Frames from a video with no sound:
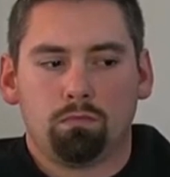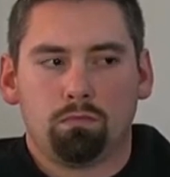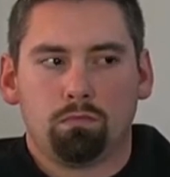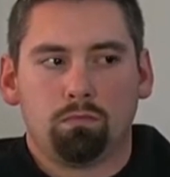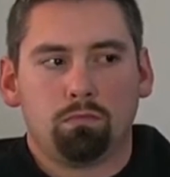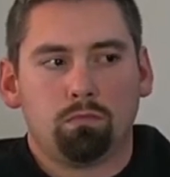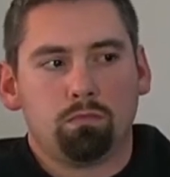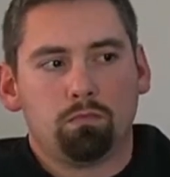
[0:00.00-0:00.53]

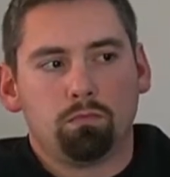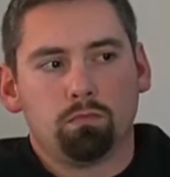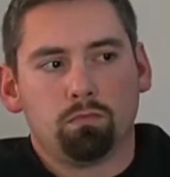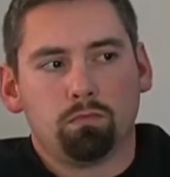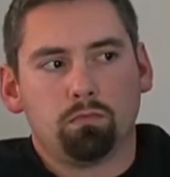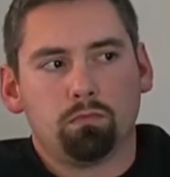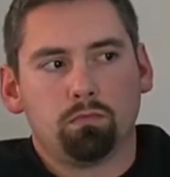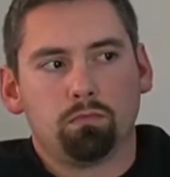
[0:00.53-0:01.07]

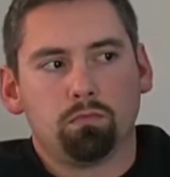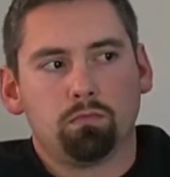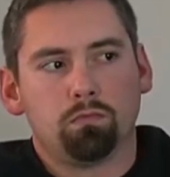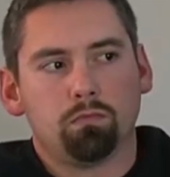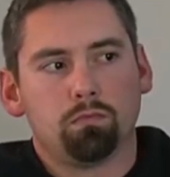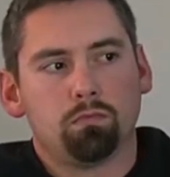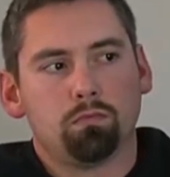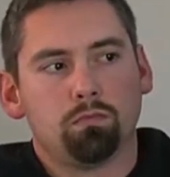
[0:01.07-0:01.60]

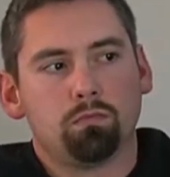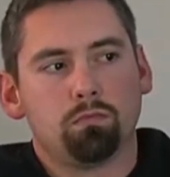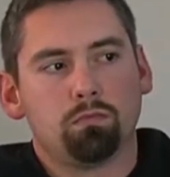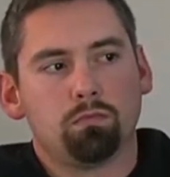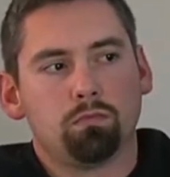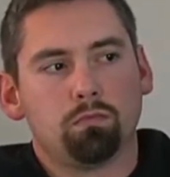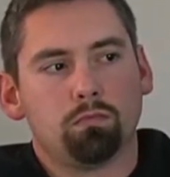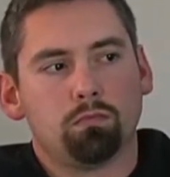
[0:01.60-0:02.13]

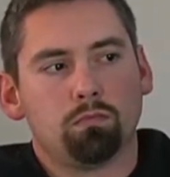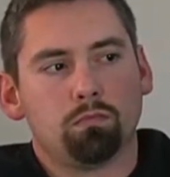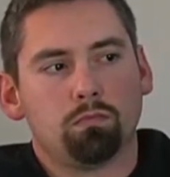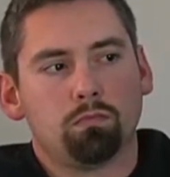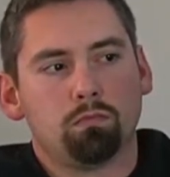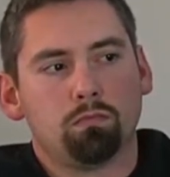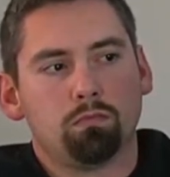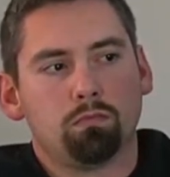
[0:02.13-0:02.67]

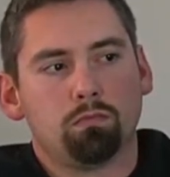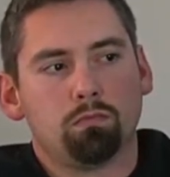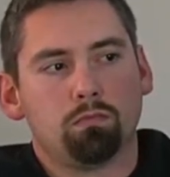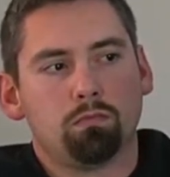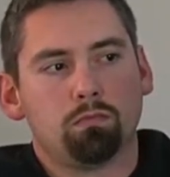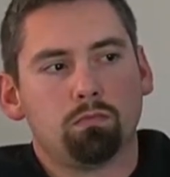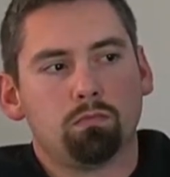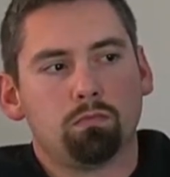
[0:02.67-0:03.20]

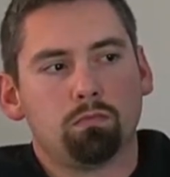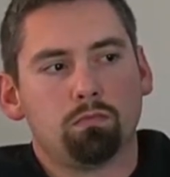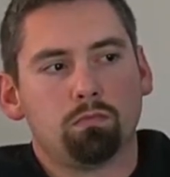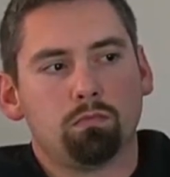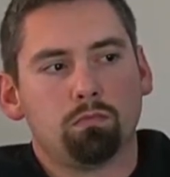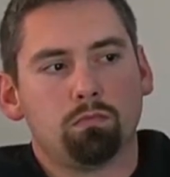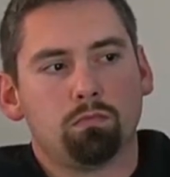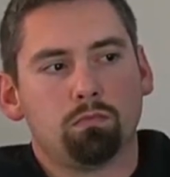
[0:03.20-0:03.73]

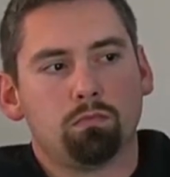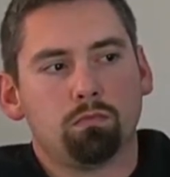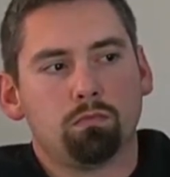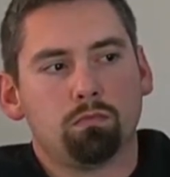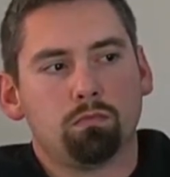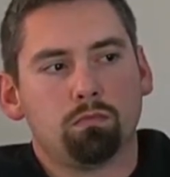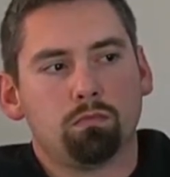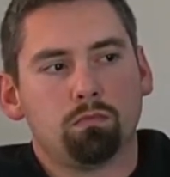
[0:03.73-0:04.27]

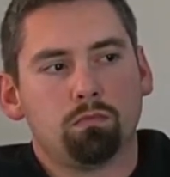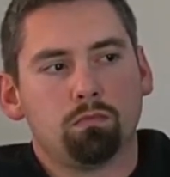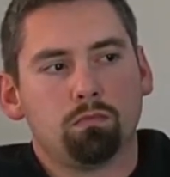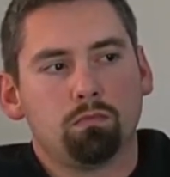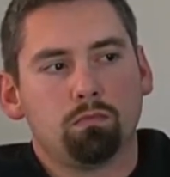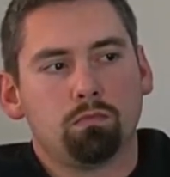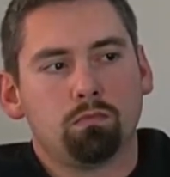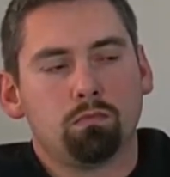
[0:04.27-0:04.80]

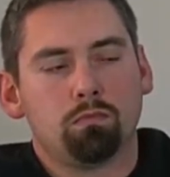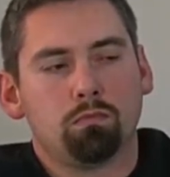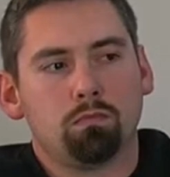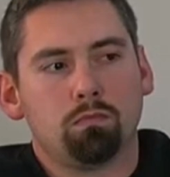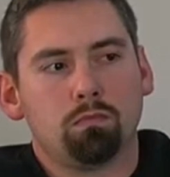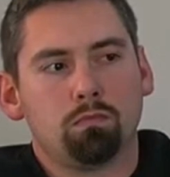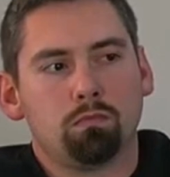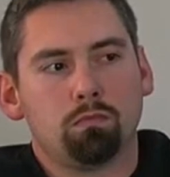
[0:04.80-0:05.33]

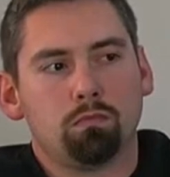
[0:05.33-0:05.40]
No words are spoken by the person on screen.